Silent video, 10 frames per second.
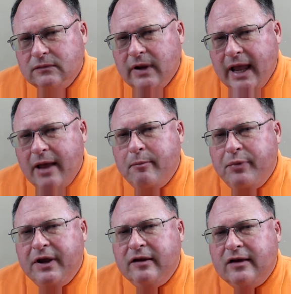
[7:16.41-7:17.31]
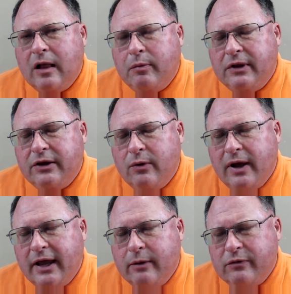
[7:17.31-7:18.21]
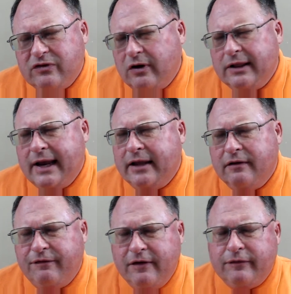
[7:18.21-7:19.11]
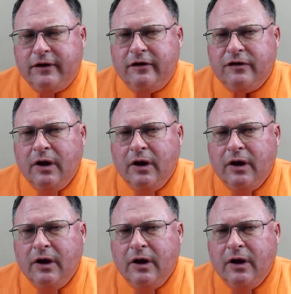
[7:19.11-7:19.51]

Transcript: MBWA. We started like in the 50s